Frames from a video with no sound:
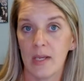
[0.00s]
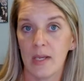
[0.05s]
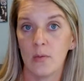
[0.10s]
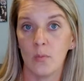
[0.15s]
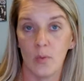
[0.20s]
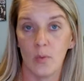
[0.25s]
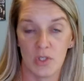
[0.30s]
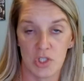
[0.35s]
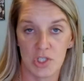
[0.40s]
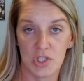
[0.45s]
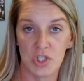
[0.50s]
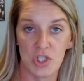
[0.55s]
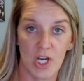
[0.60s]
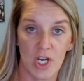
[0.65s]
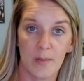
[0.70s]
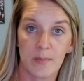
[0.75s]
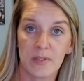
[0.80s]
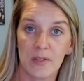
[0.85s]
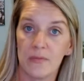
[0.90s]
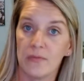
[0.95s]
which is
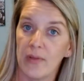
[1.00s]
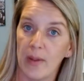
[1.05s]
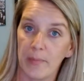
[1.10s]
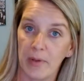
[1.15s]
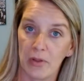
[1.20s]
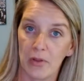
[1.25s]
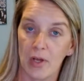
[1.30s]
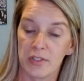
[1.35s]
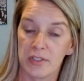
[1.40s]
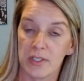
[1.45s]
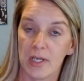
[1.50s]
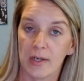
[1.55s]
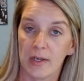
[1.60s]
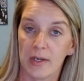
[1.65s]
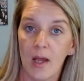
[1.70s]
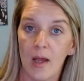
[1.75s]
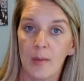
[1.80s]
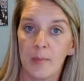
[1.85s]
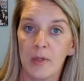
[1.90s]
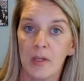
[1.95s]

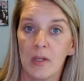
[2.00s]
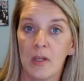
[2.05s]
jacobsonfamilylaw.com.